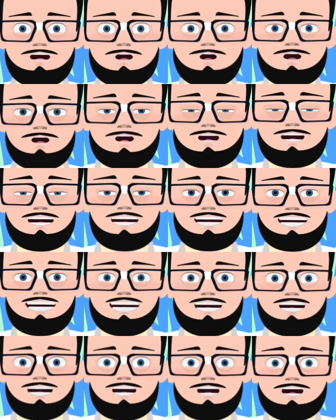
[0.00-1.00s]

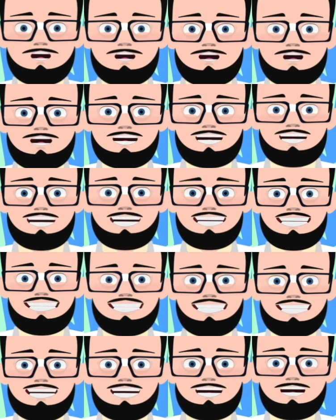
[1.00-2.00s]
and sitting there
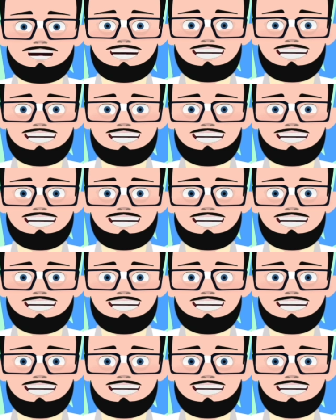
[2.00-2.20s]
talking